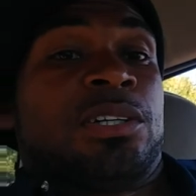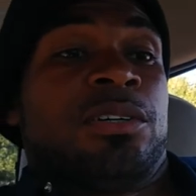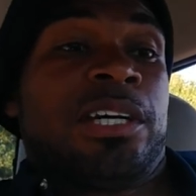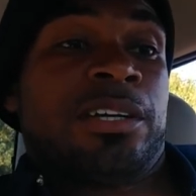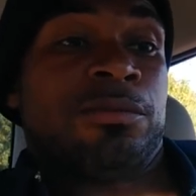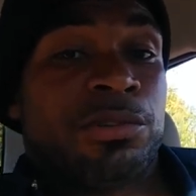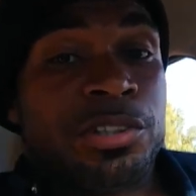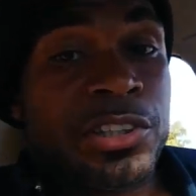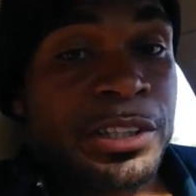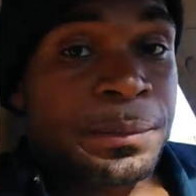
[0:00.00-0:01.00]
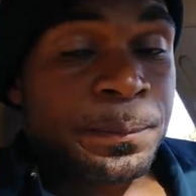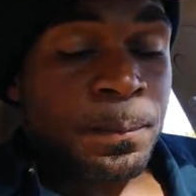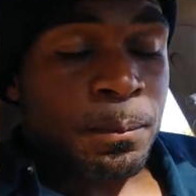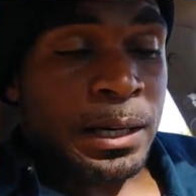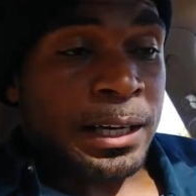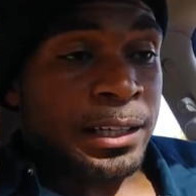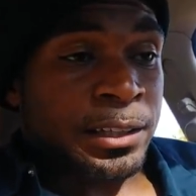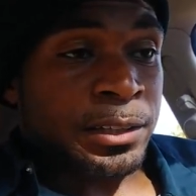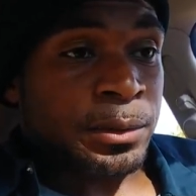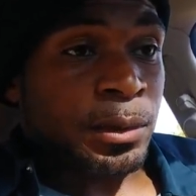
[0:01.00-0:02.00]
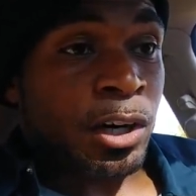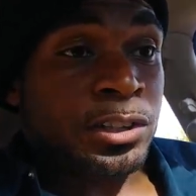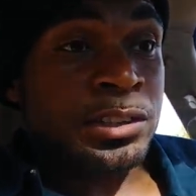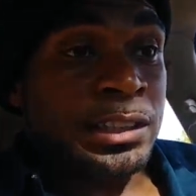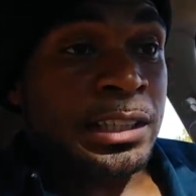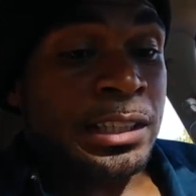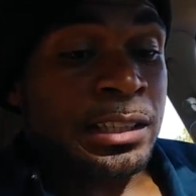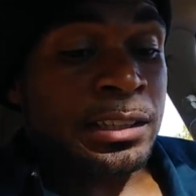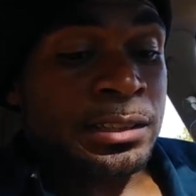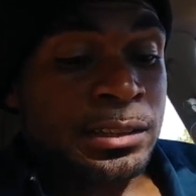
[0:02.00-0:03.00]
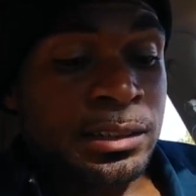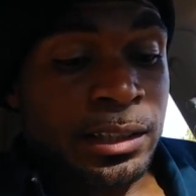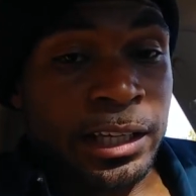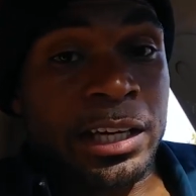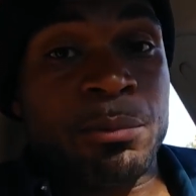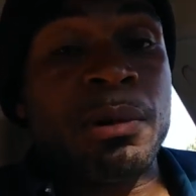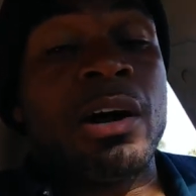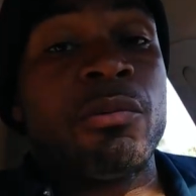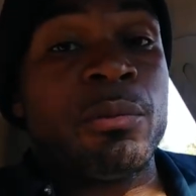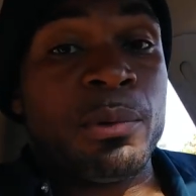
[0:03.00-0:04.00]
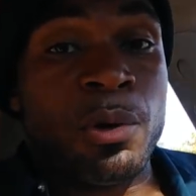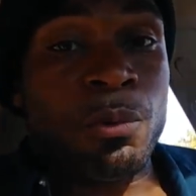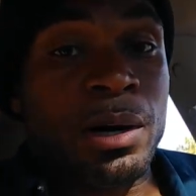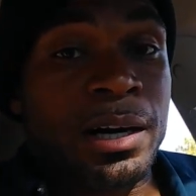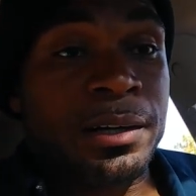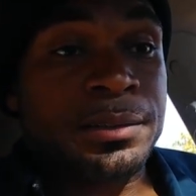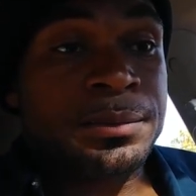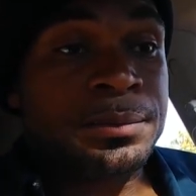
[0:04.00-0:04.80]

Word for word: to go ahead and run my uh, RCAs and my remote wire.